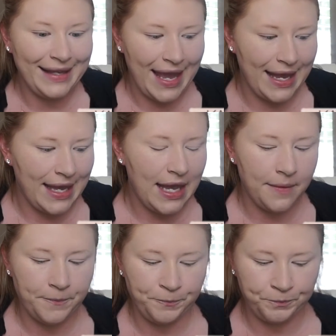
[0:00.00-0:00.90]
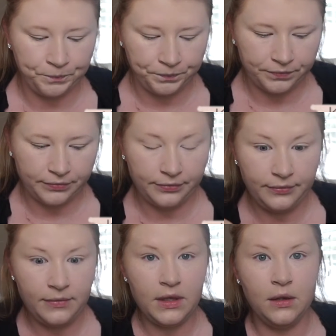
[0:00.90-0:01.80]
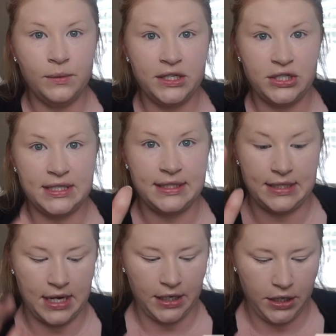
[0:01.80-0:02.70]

cakey, which is not